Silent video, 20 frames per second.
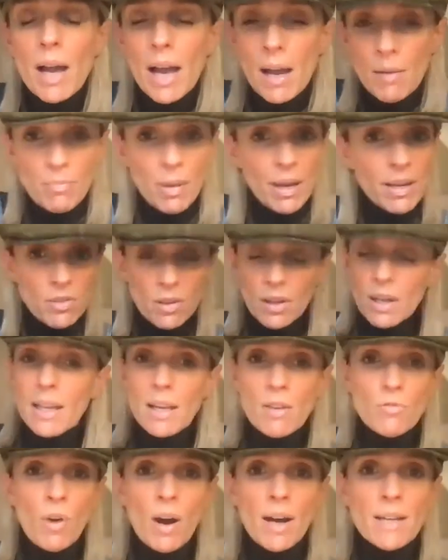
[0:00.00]
And
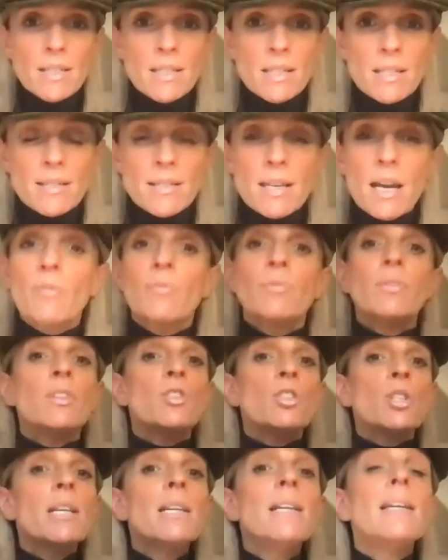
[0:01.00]
basically it righted itself,
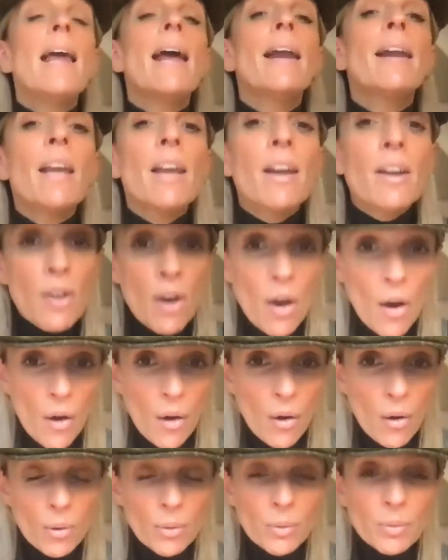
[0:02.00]
and she let it
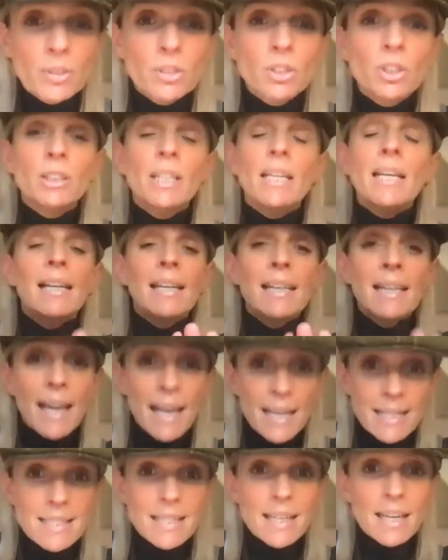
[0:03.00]
go. She
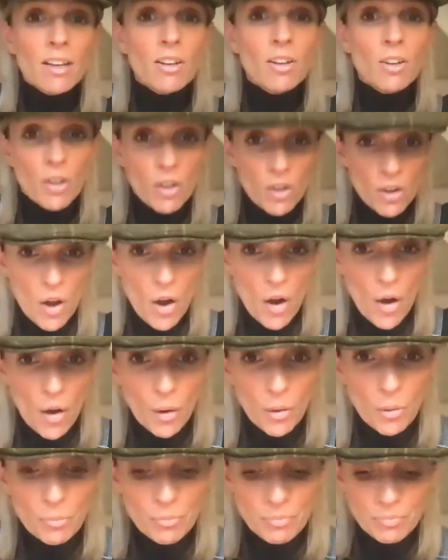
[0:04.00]
let it
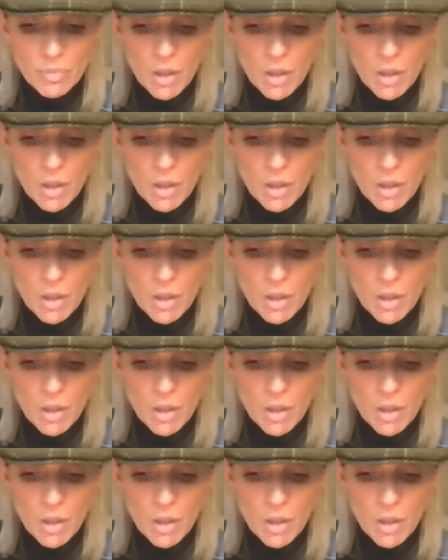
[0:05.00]
go.